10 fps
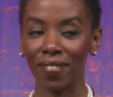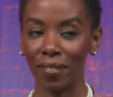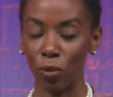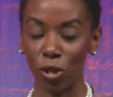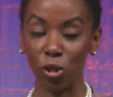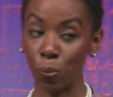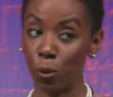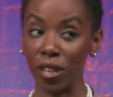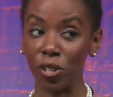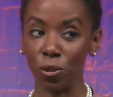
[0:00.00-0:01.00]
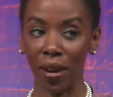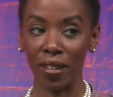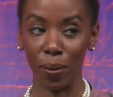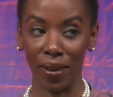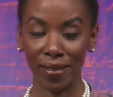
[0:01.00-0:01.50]
which is pretty
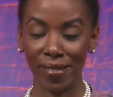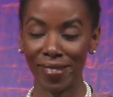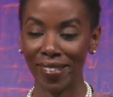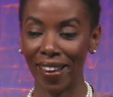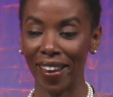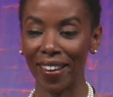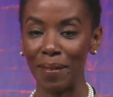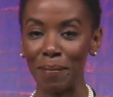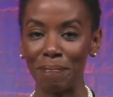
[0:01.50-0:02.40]
strenuous. And